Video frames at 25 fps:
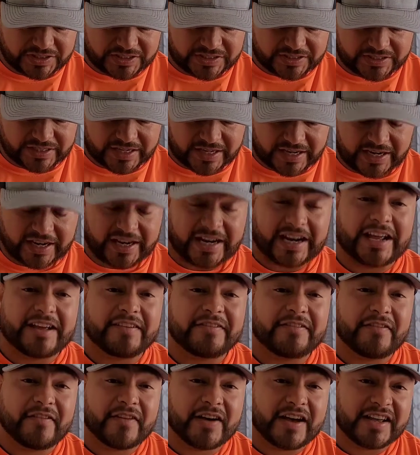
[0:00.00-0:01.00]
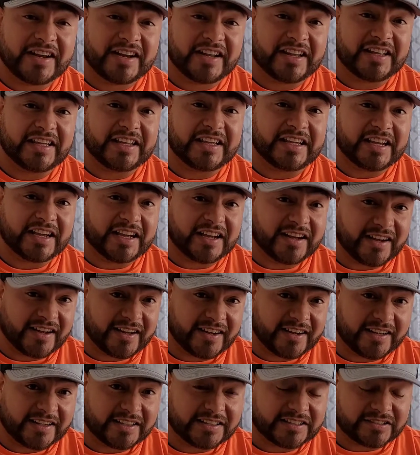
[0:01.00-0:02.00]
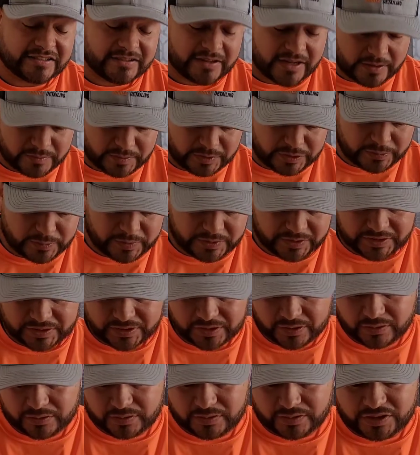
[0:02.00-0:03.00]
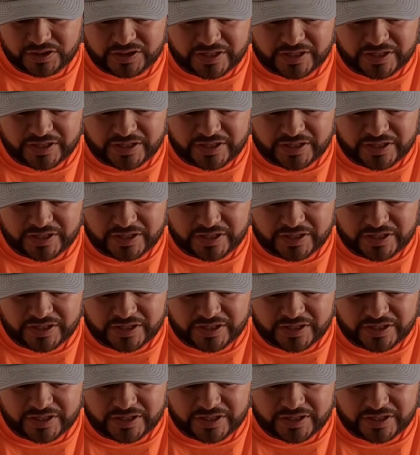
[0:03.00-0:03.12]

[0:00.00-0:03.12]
since that, and I finally got it. So I'm super stoked